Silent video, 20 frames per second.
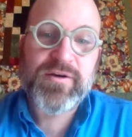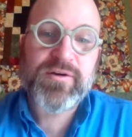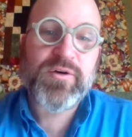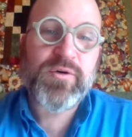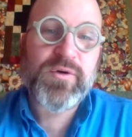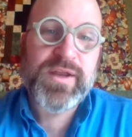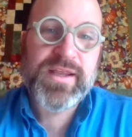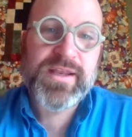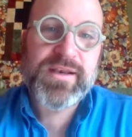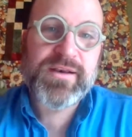go
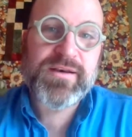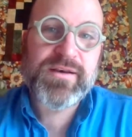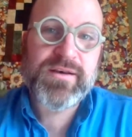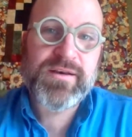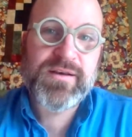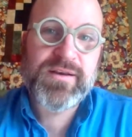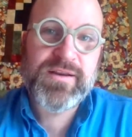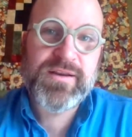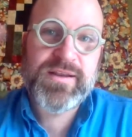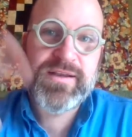ahead
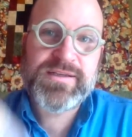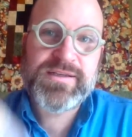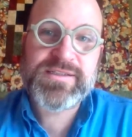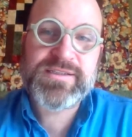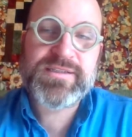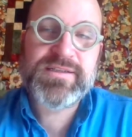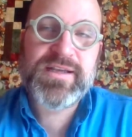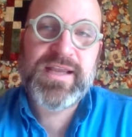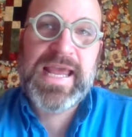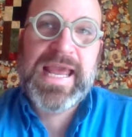and
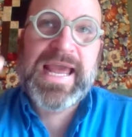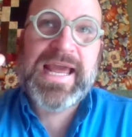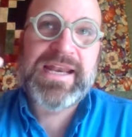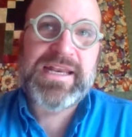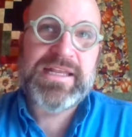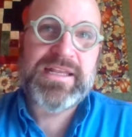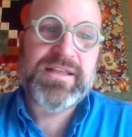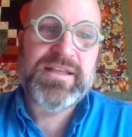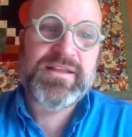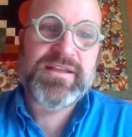add
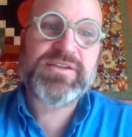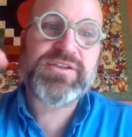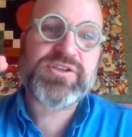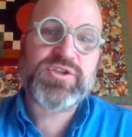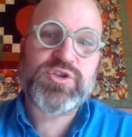in the